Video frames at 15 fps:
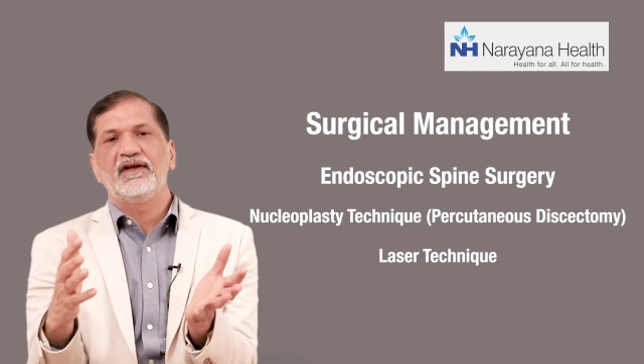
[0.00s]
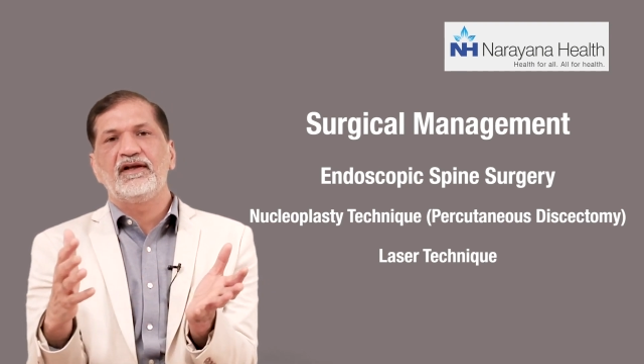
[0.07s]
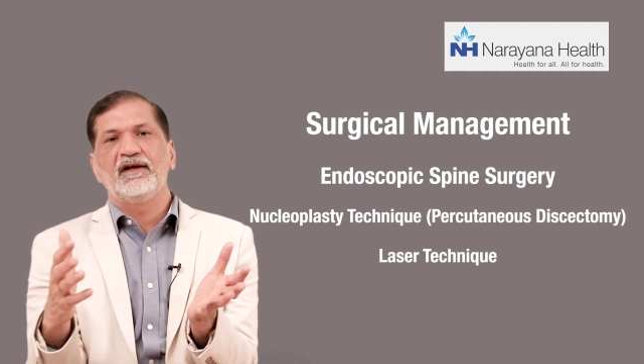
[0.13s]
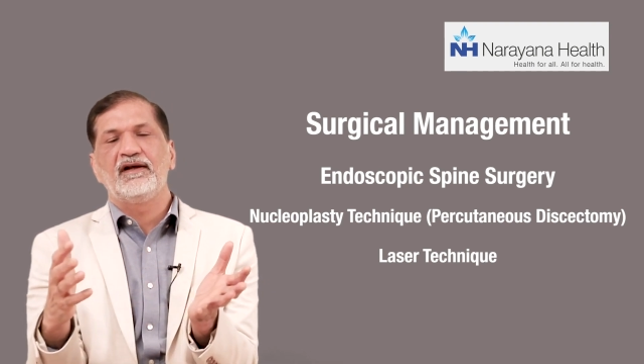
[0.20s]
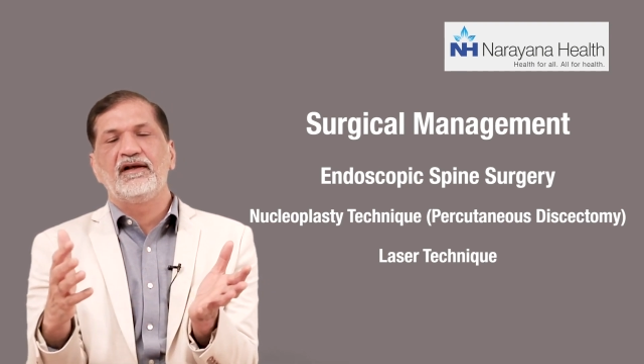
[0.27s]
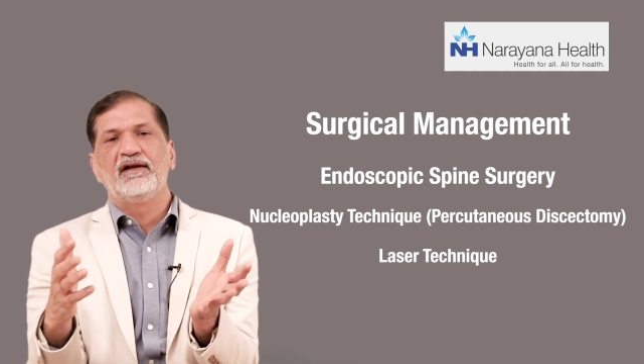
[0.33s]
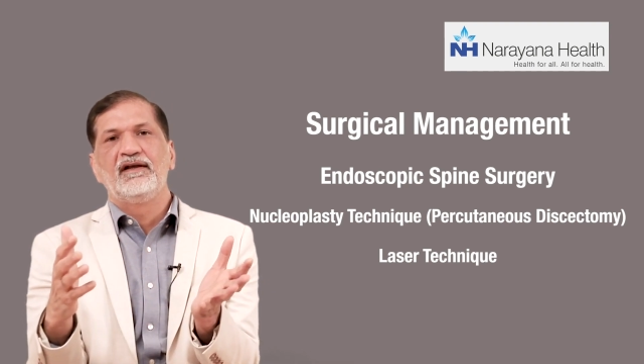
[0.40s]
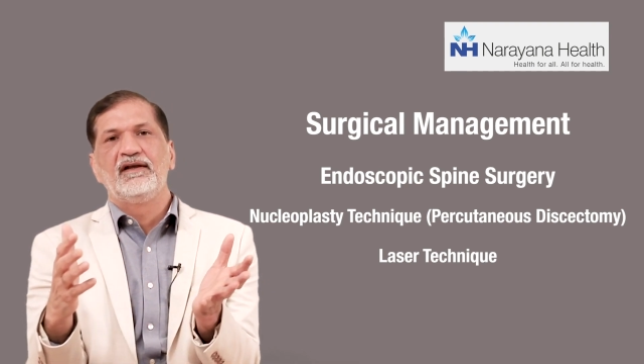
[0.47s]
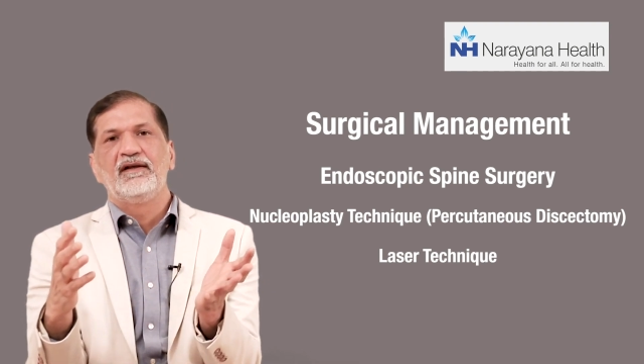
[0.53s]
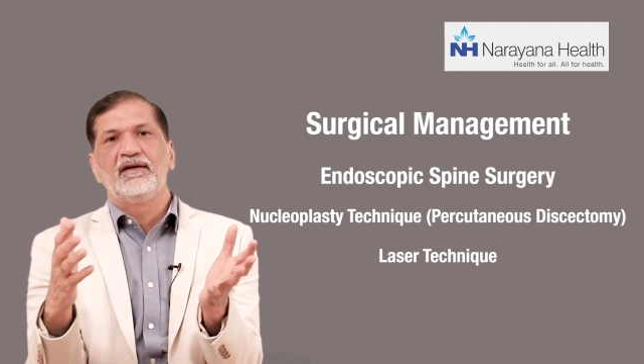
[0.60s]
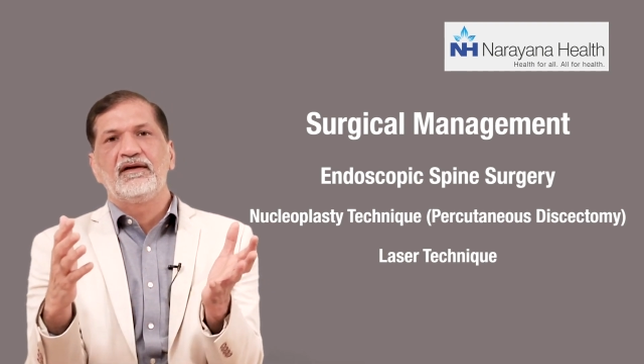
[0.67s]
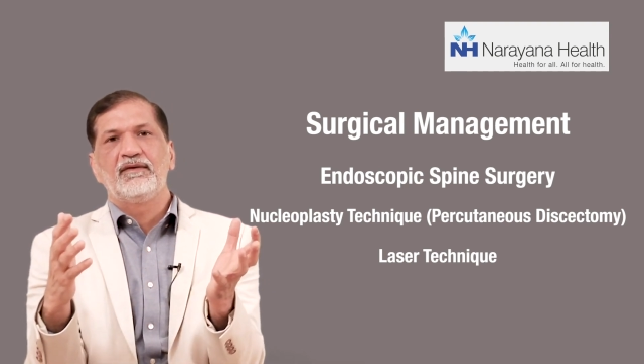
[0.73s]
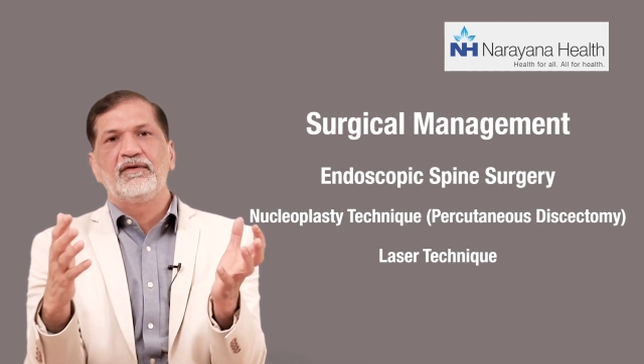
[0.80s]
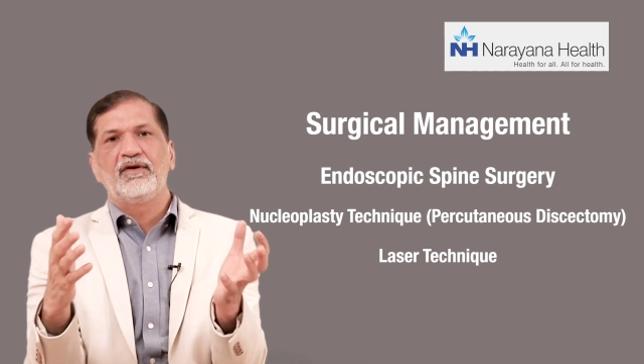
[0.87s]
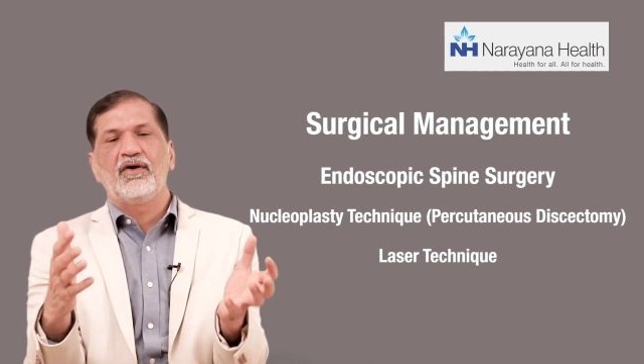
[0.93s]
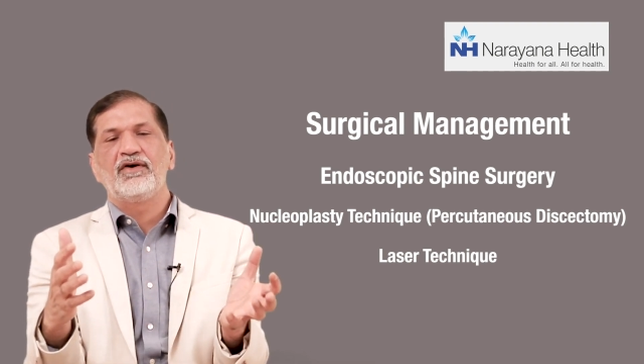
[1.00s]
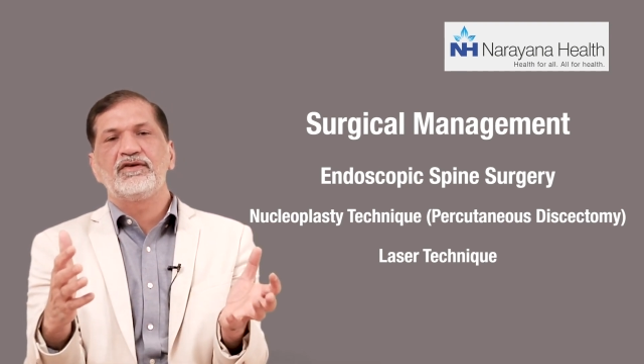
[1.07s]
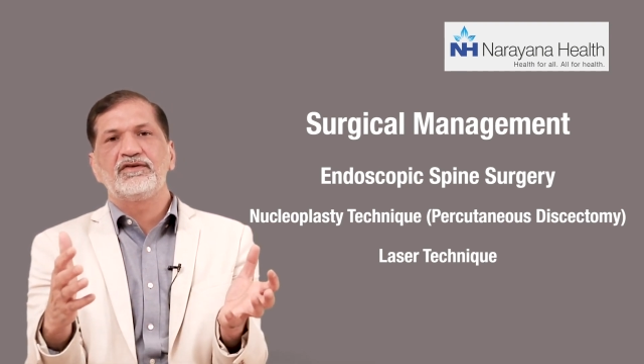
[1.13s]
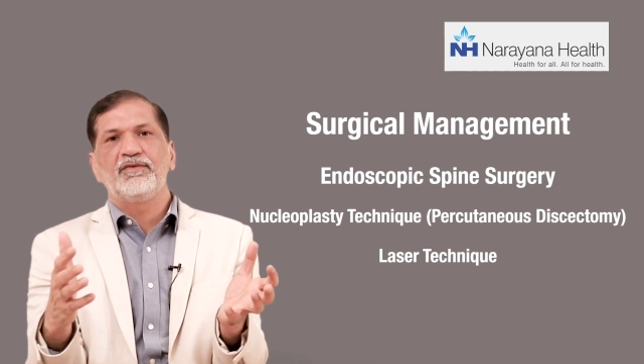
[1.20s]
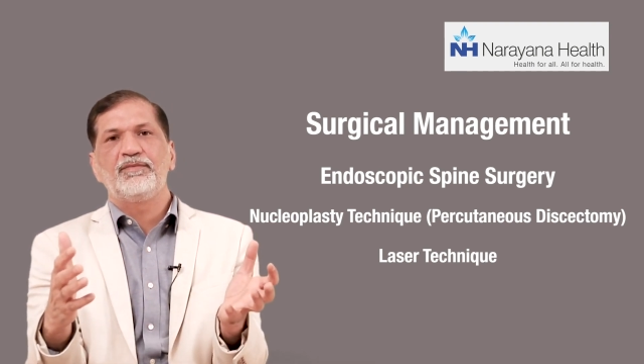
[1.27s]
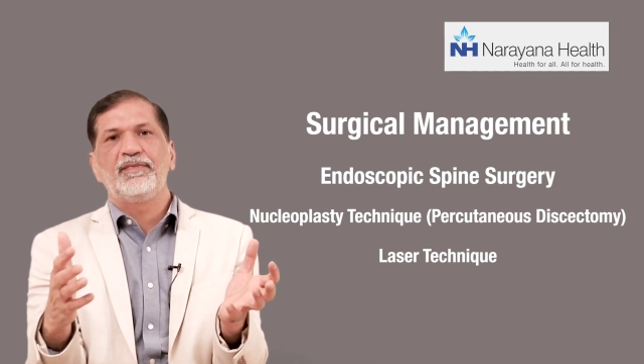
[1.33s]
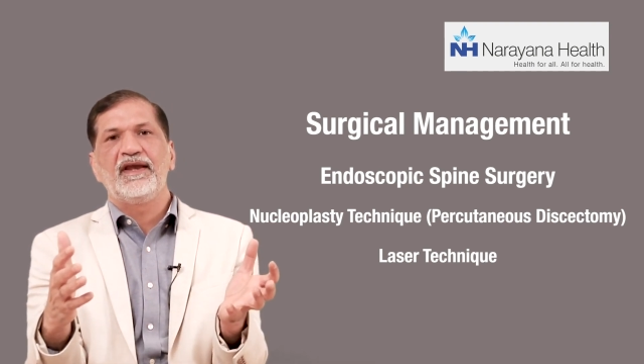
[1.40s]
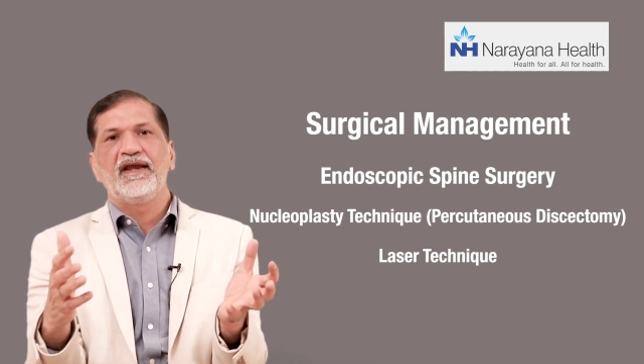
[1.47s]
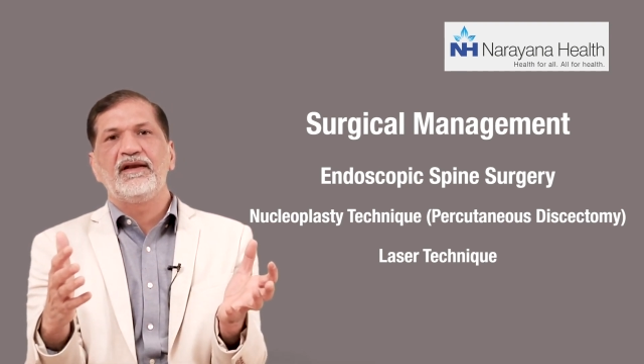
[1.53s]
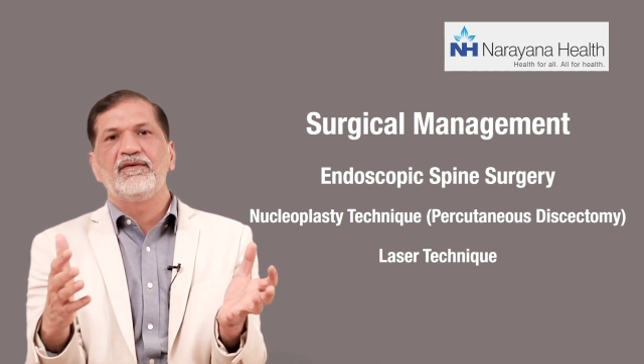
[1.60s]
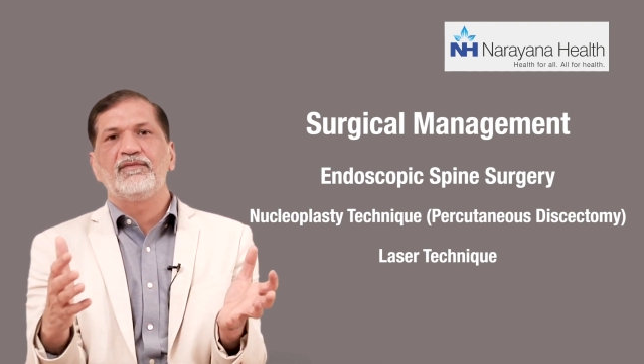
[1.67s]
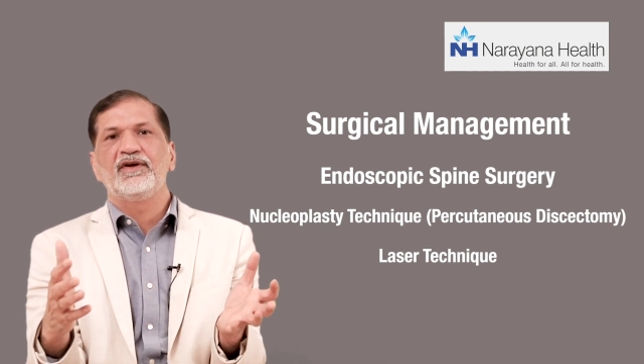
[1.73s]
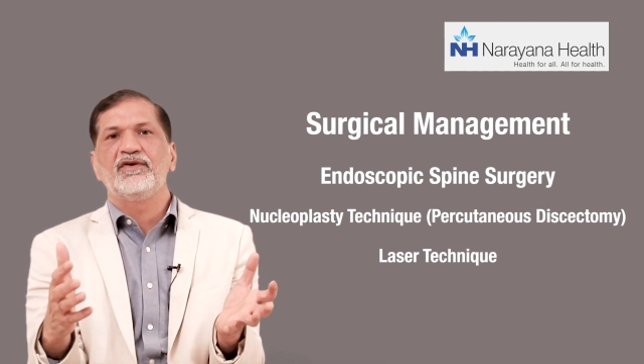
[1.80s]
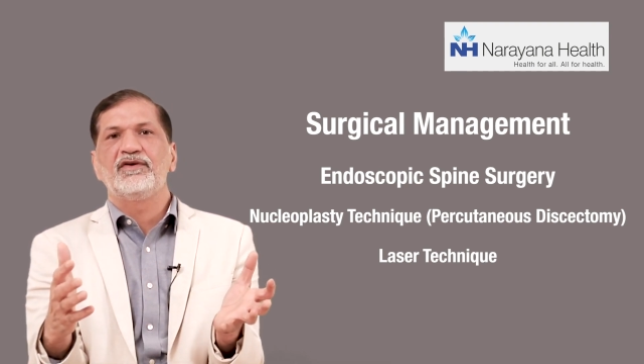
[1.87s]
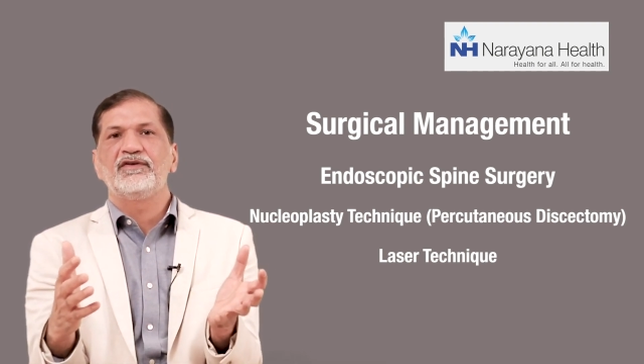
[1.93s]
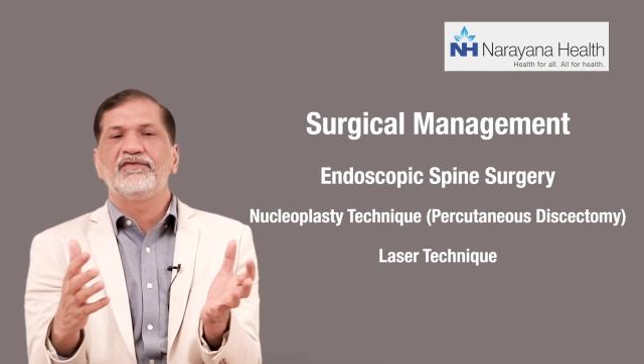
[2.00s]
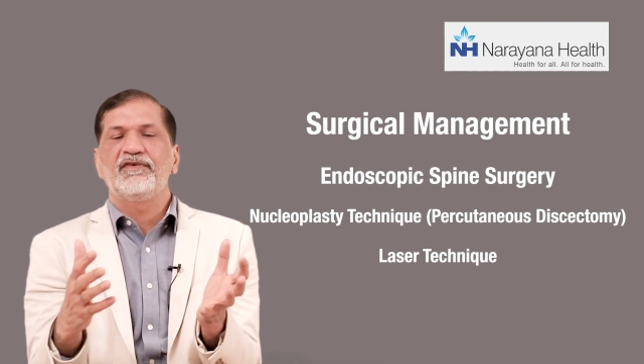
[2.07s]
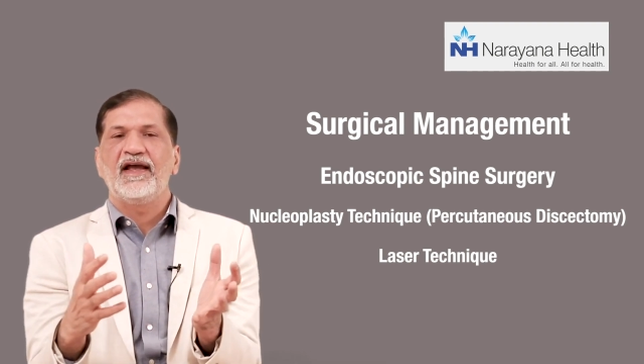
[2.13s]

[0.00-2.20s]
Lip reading: the cause of pain because of